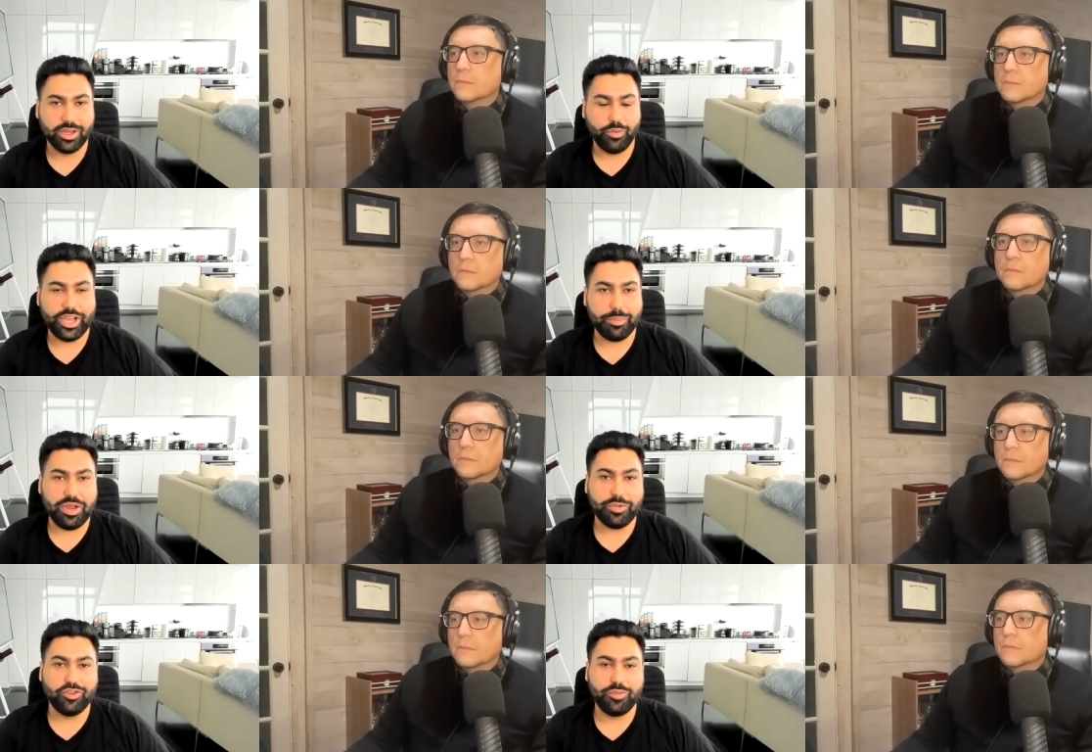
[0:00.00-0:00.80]
Speaker 1: We get
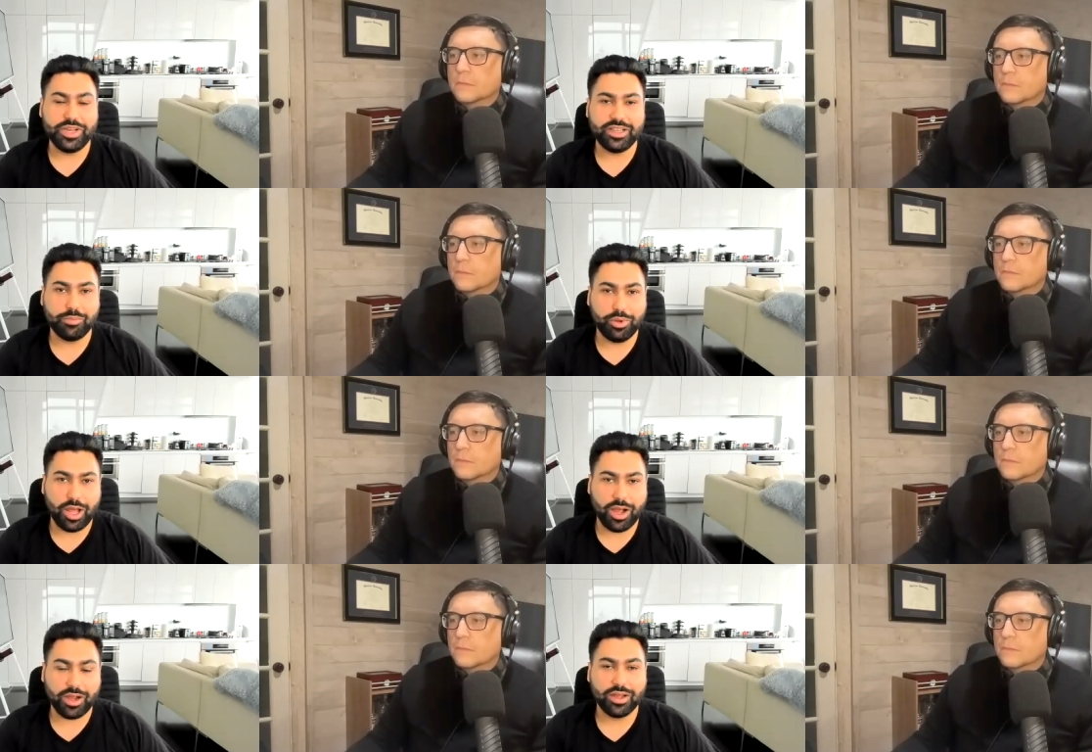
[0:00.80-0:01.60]
people who've been in the
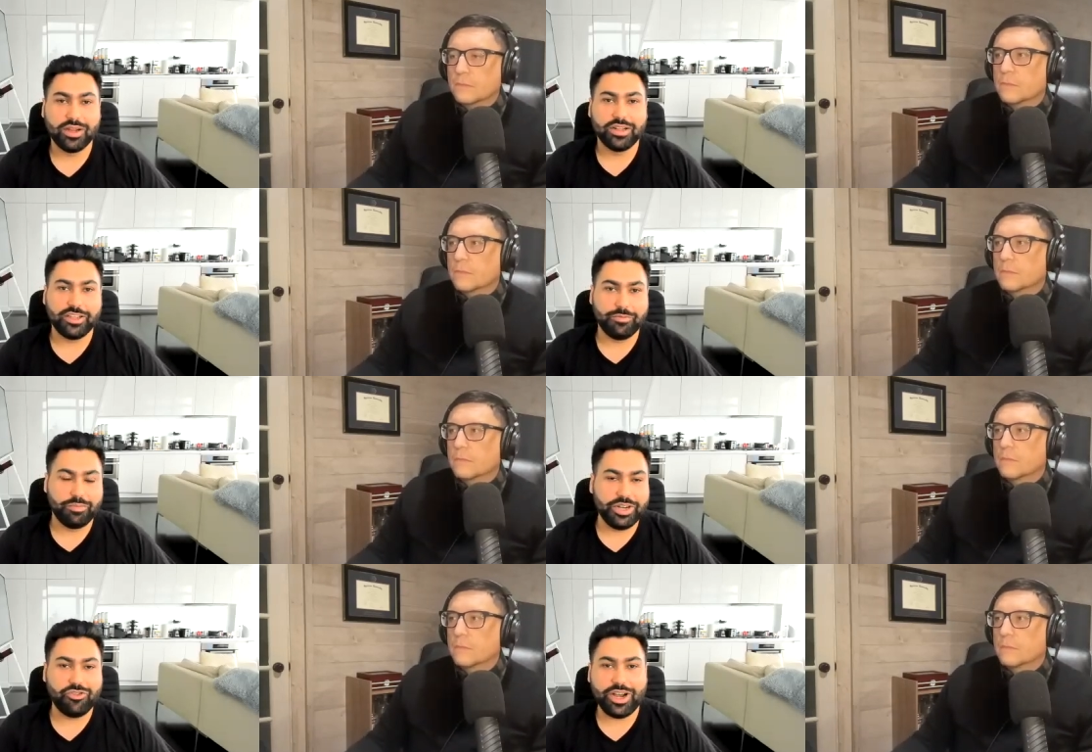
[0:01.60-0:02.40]
block, they've
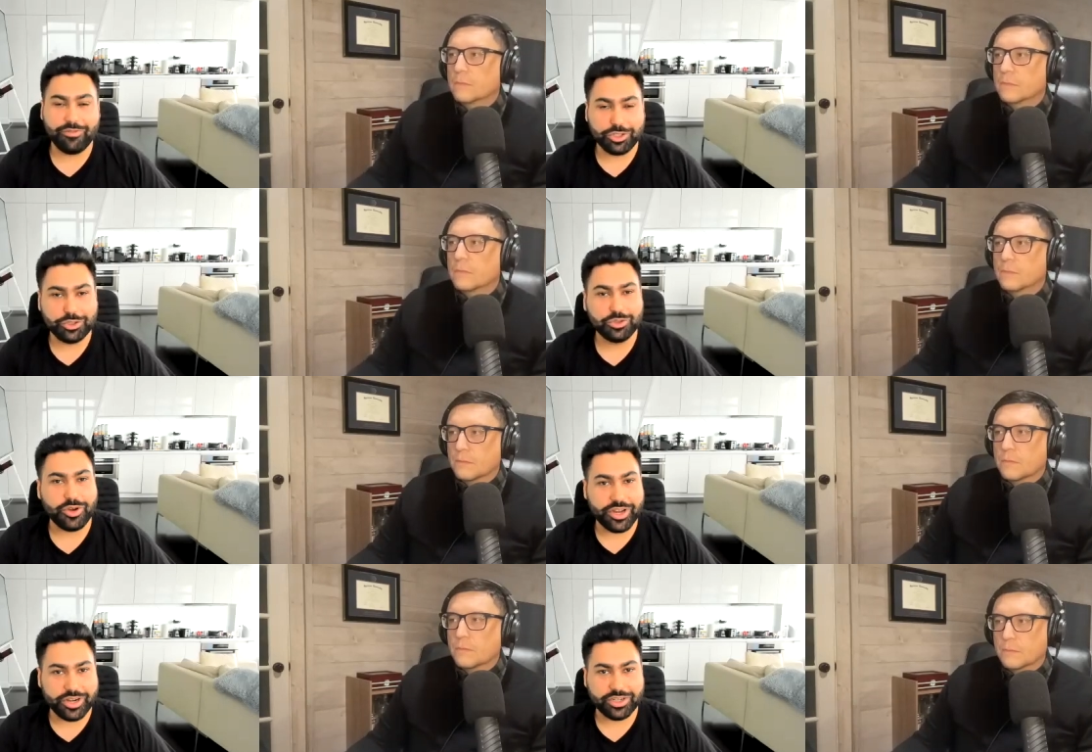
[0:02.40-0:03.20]
been trading for
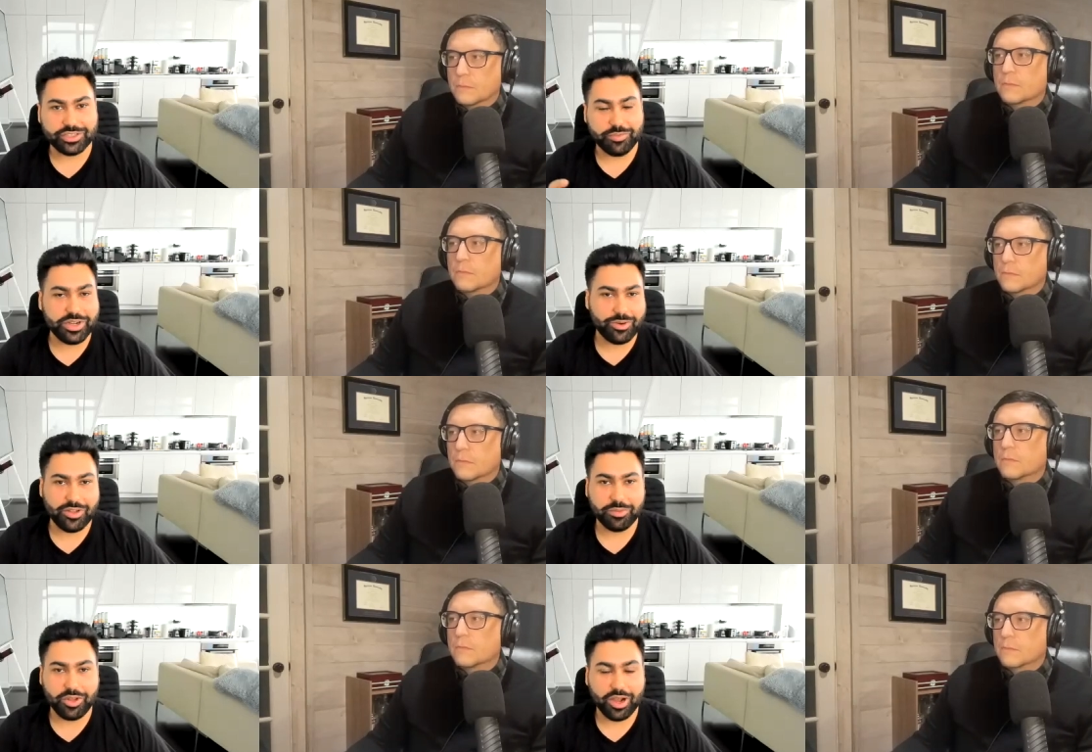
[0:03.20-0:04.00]
2-3 years, they've been
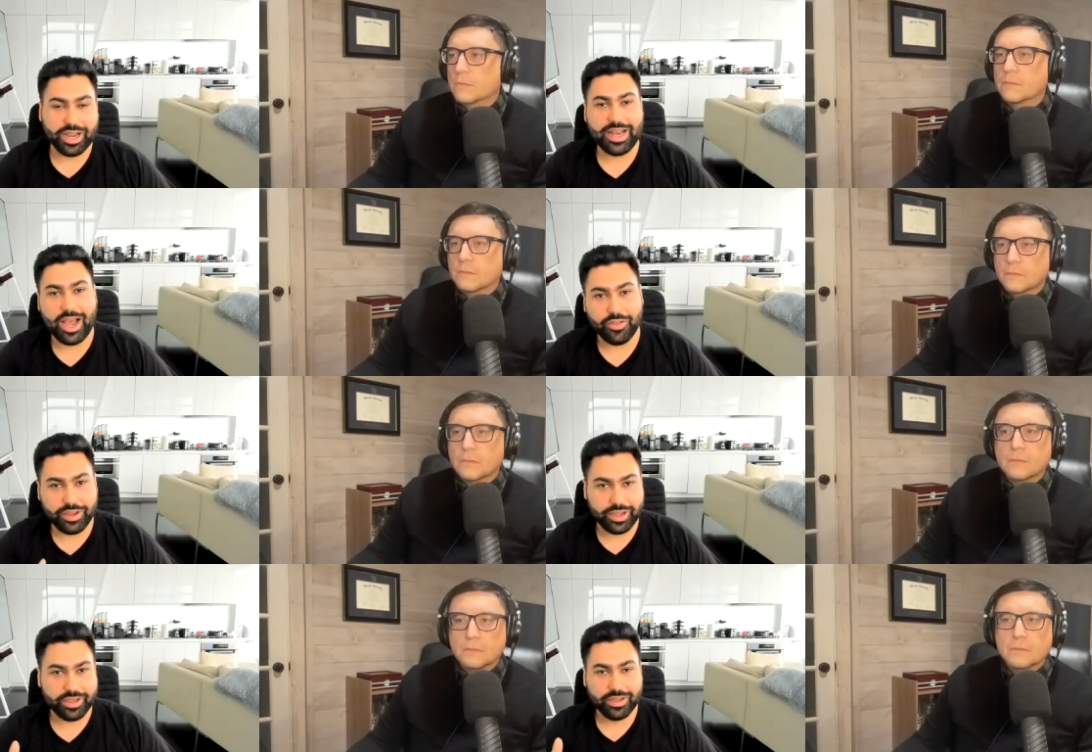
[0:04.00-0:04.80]
around the block, and now
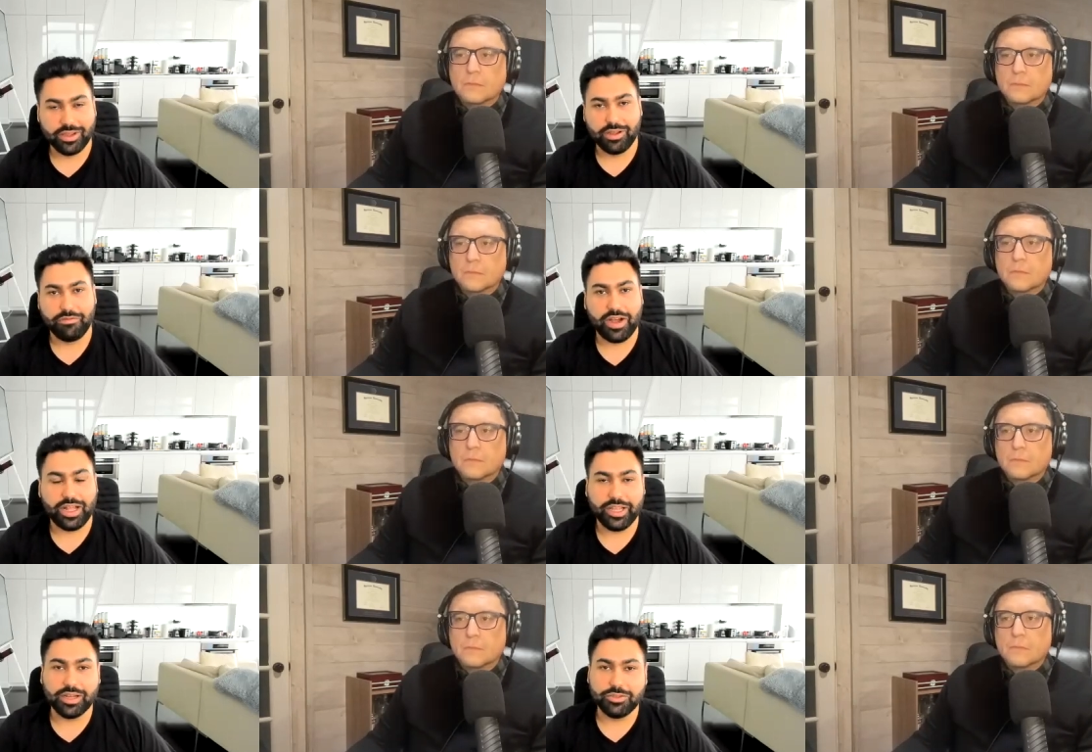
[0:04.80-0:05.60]
they
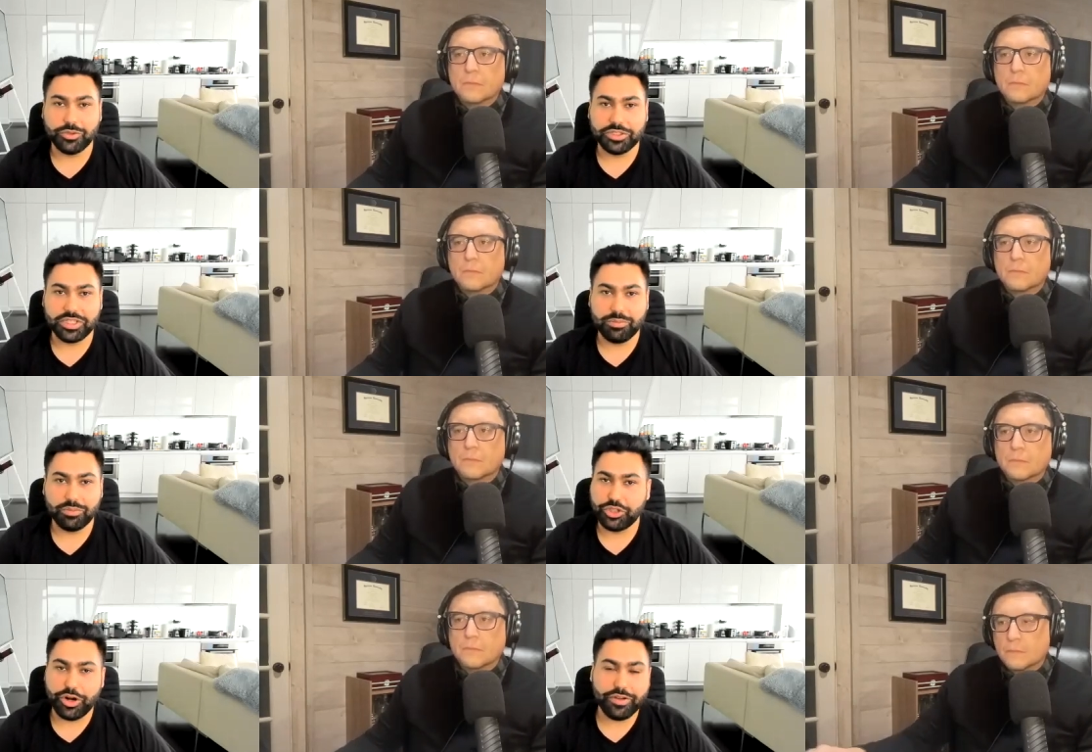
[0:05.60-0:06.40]
finally come to us. And
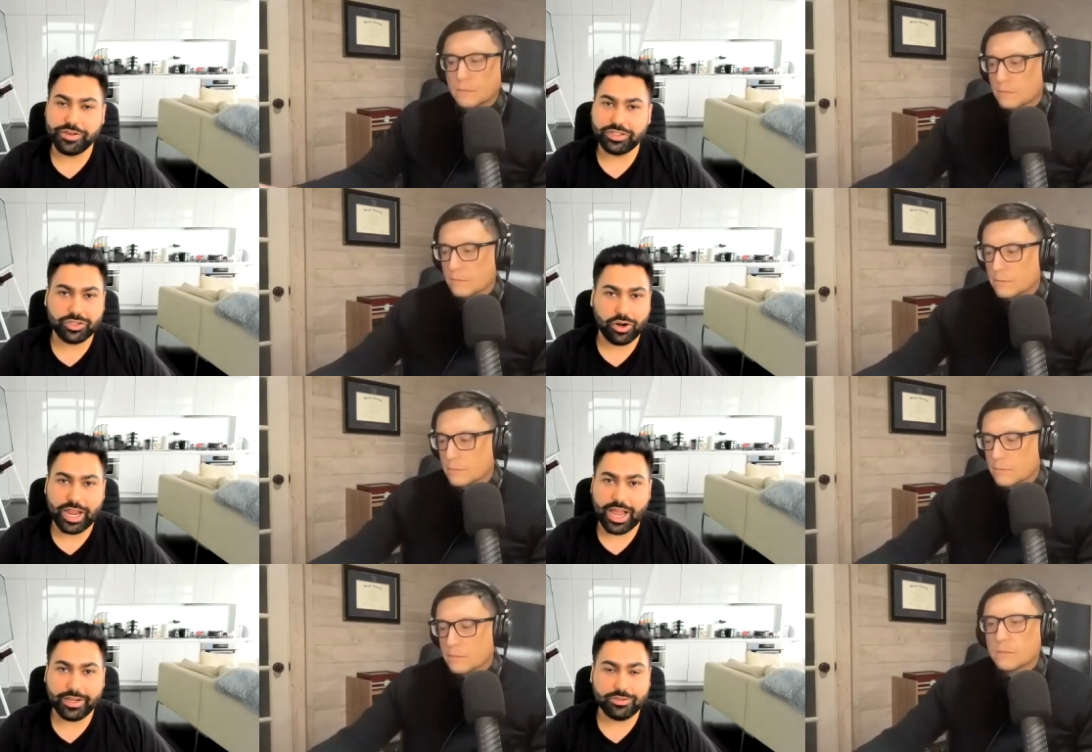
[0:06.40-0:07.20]
majority of it's
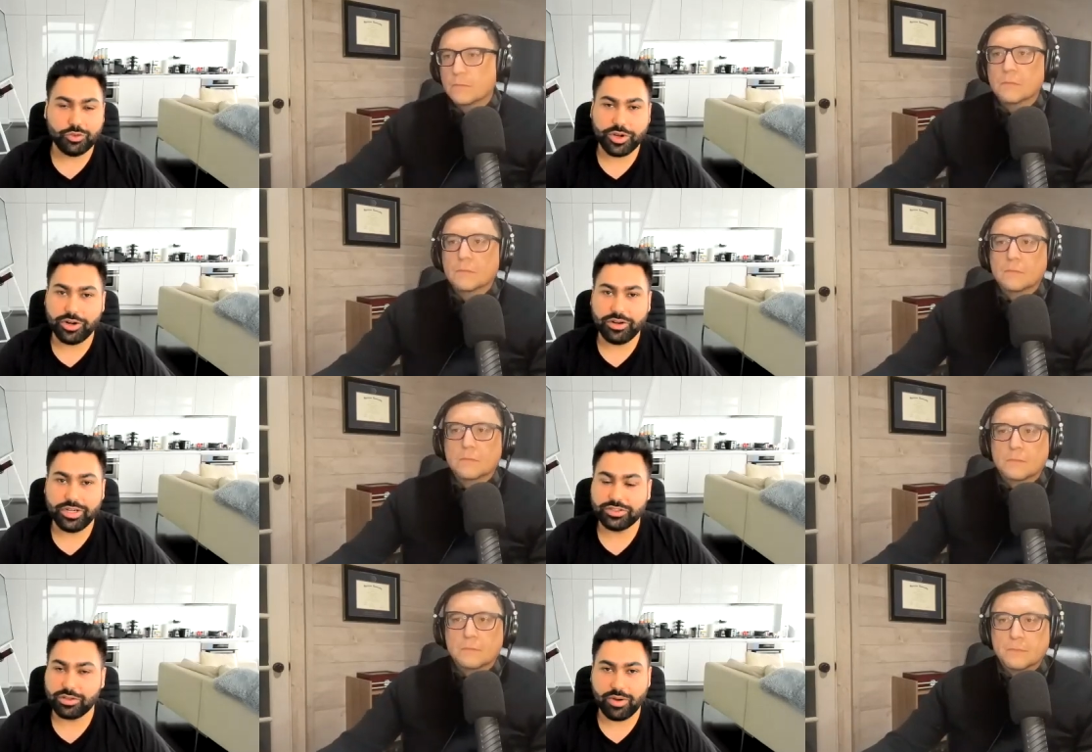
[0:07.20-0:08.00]
organic: Twitter,
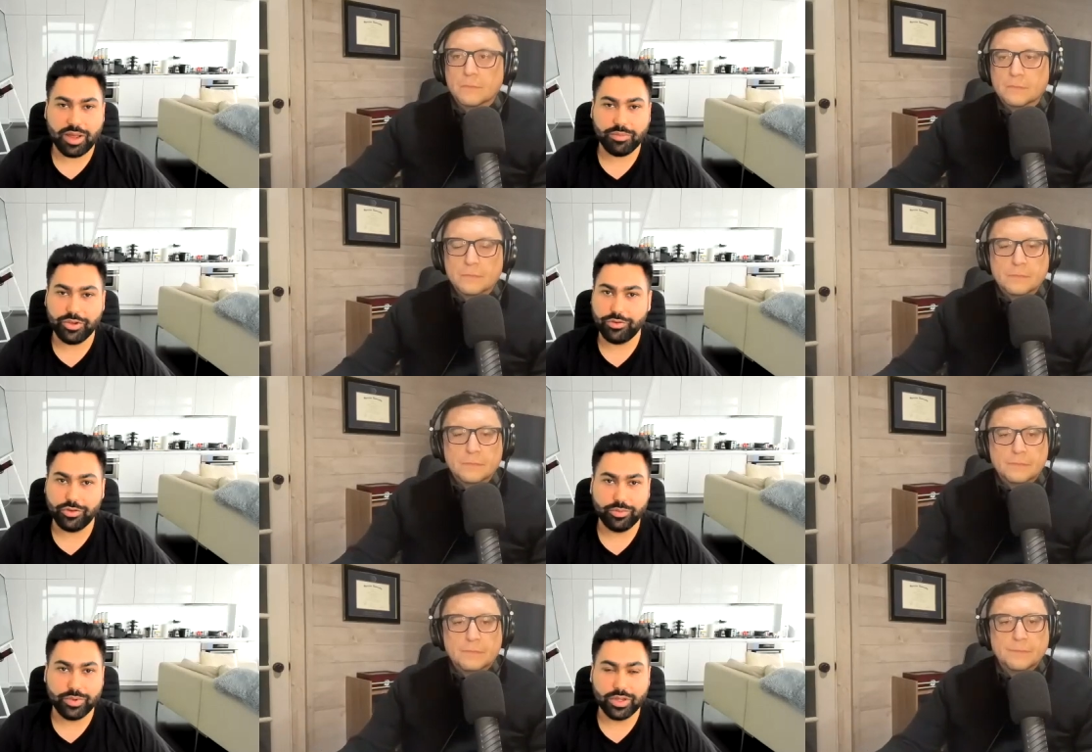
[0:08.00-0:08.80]
Instagram, YouTube,